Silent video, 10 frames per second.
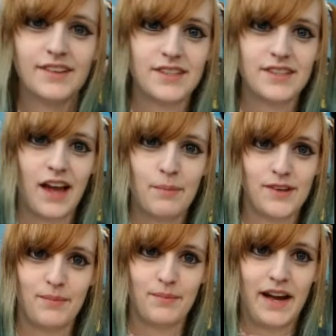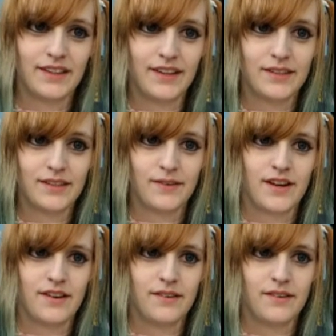it just happens automatically, as far
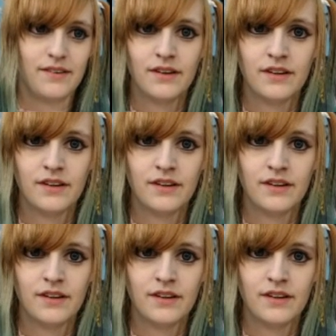as I know.